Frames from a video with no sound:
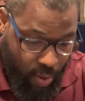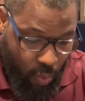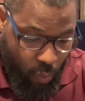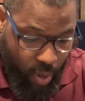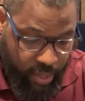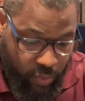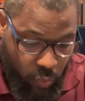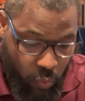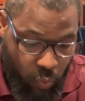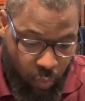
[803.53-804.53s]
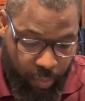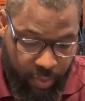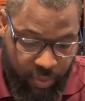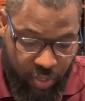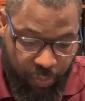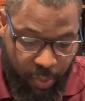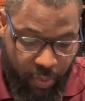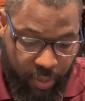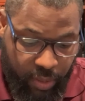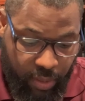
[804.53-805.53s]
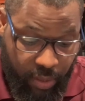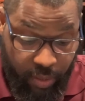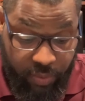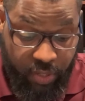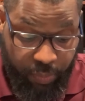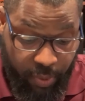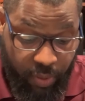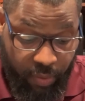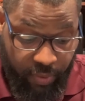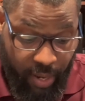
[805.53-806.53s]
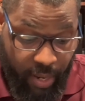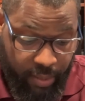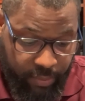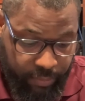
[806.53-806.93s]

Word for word: one in whom the Spirit is the Spirit of God?